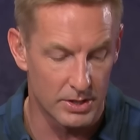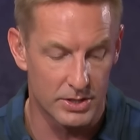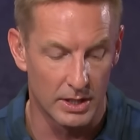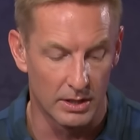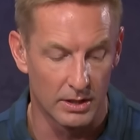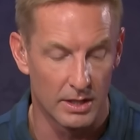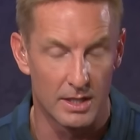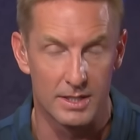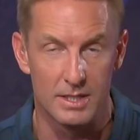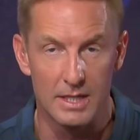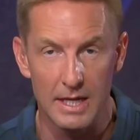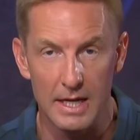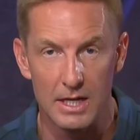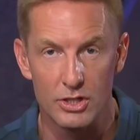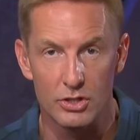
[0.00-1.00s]
with a serious
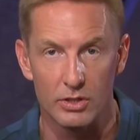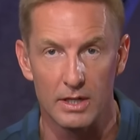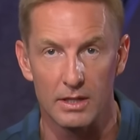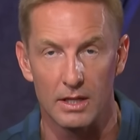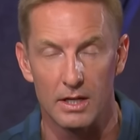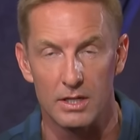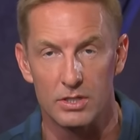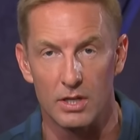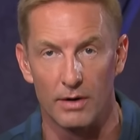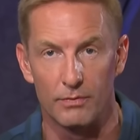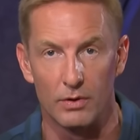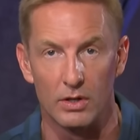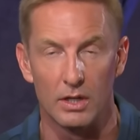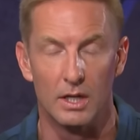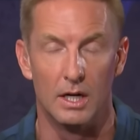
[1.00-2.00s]
knee injury that he
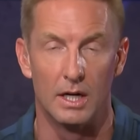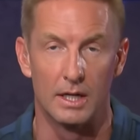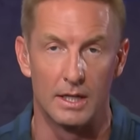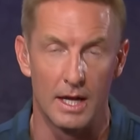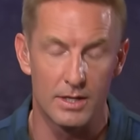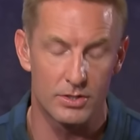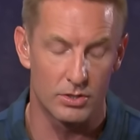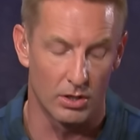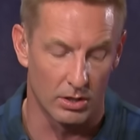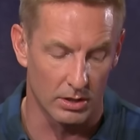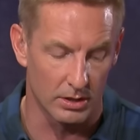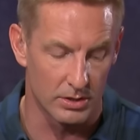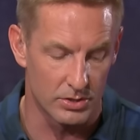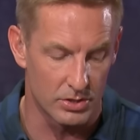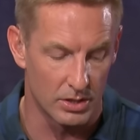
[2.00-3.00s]
suffered against
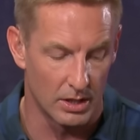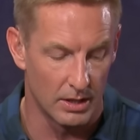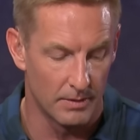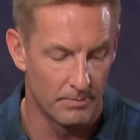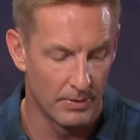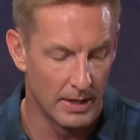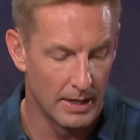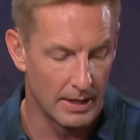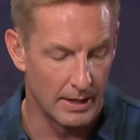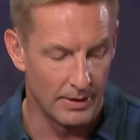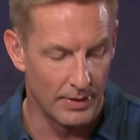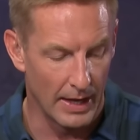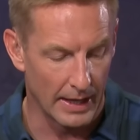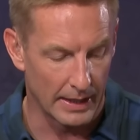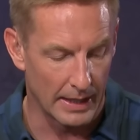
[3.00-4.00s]
Arkansas
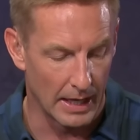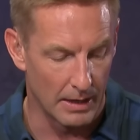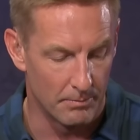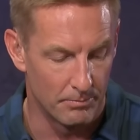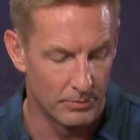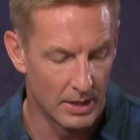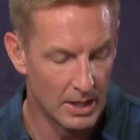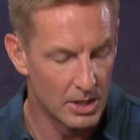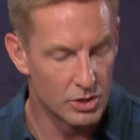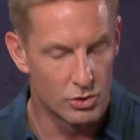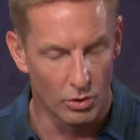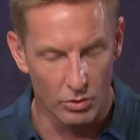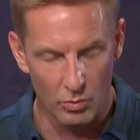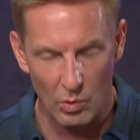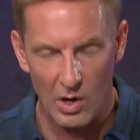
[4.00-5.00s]
in that game.
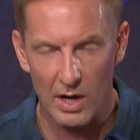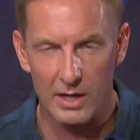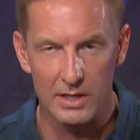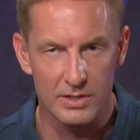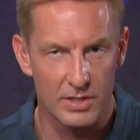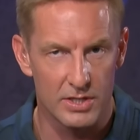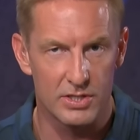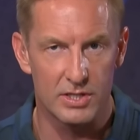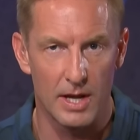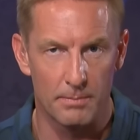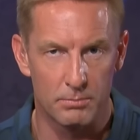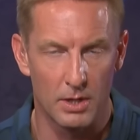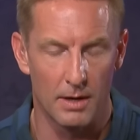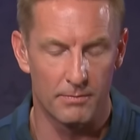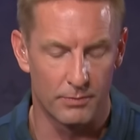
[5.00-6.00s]
Jordan Watkins has
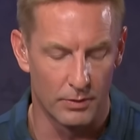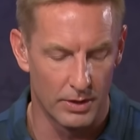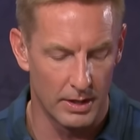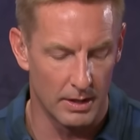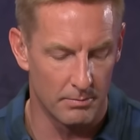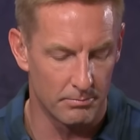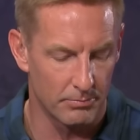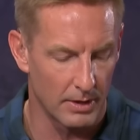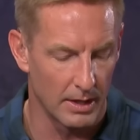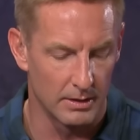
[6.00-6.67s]
stepped up for them.